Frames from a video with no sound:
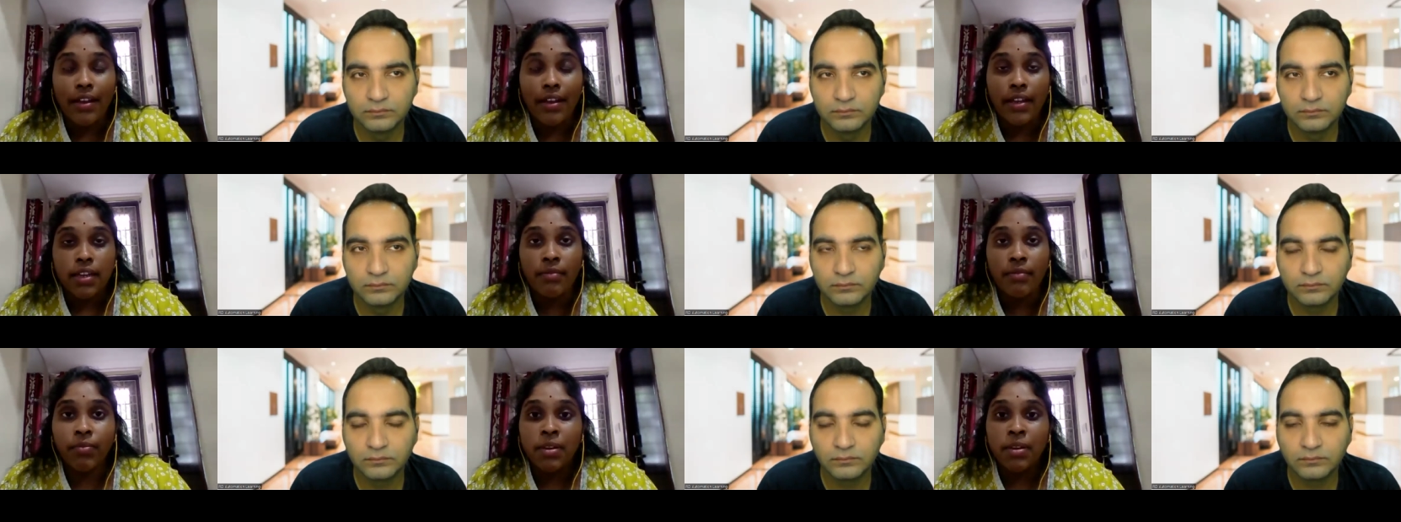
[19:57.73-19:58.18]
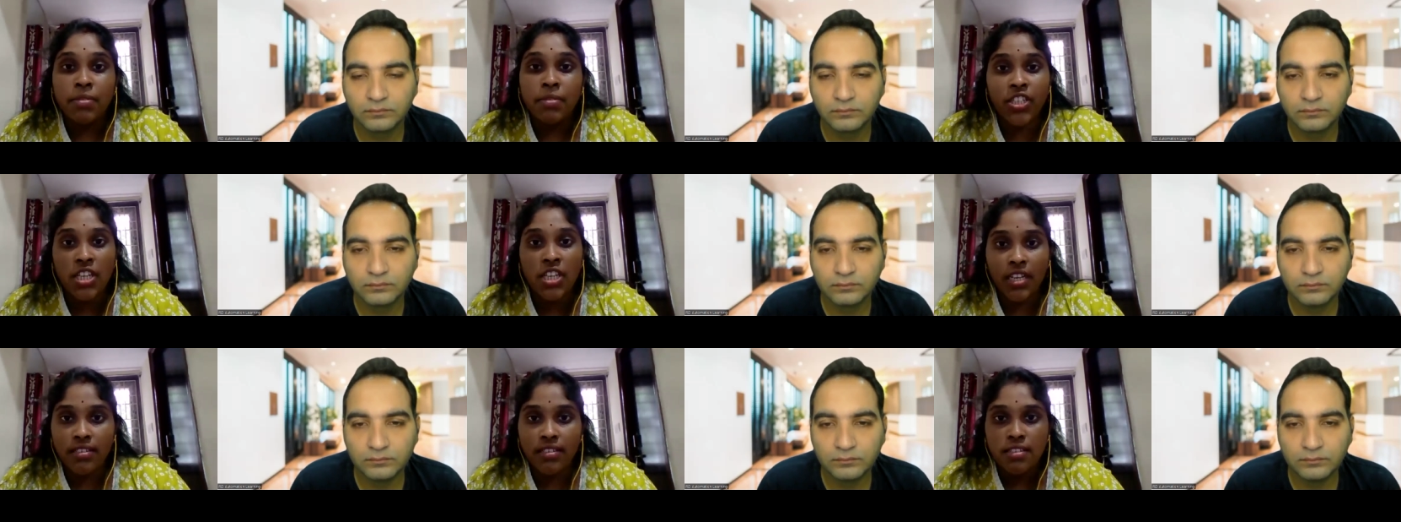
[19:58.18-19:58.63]
Speaker 1: it will be
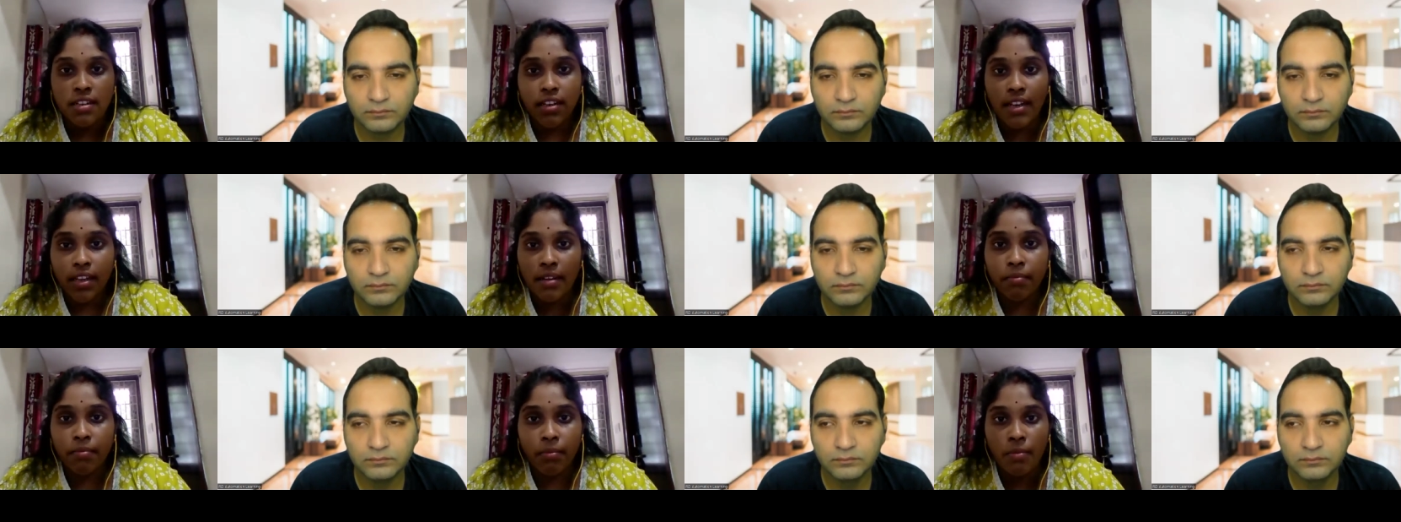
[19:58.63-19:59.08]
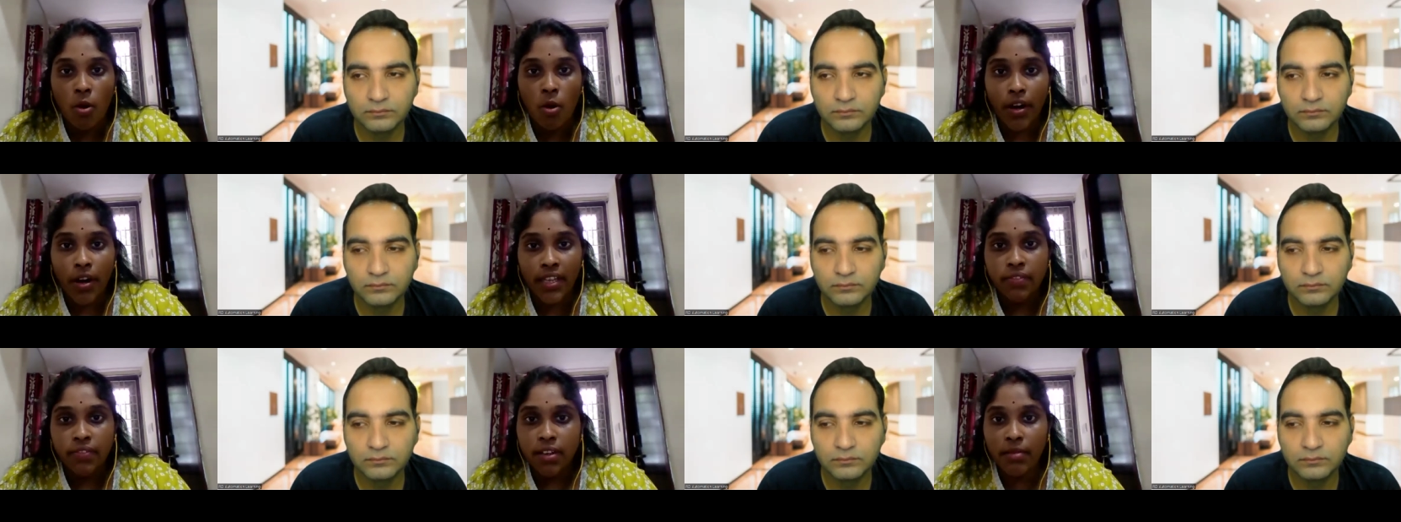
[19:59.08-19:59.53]
changing like
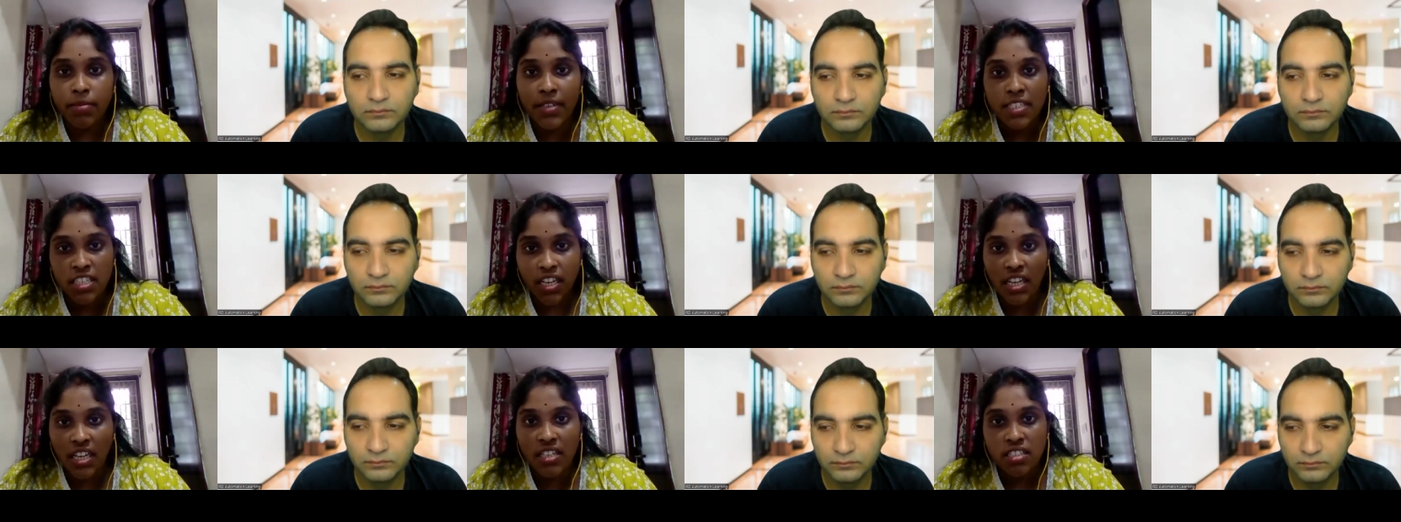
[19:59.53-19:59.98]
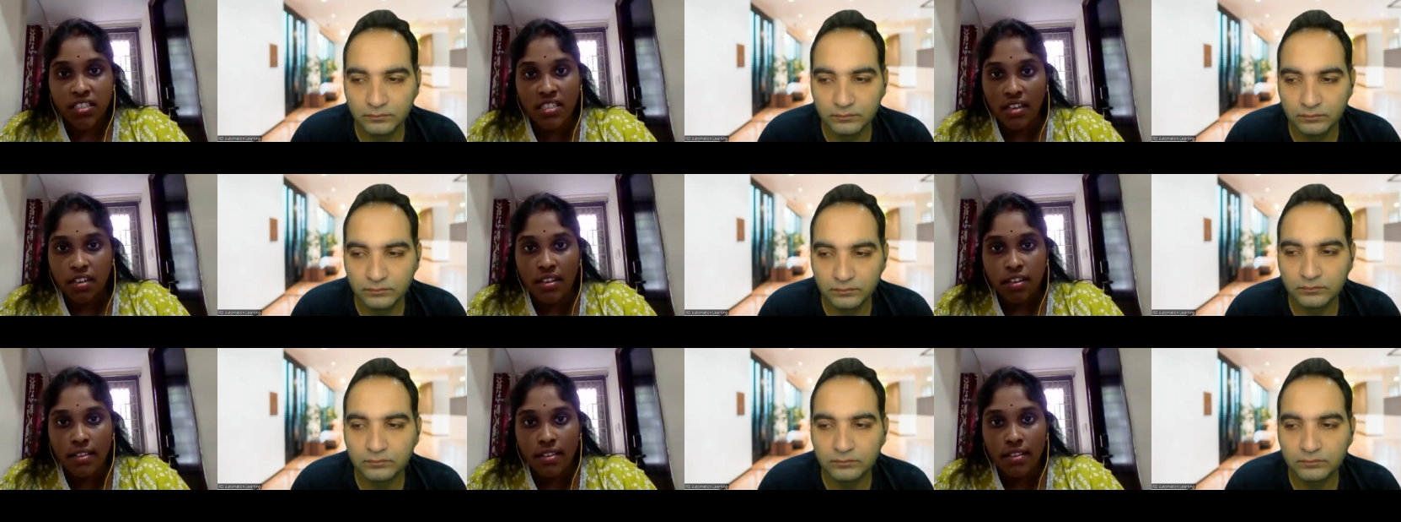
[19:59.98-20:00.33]
body will be changing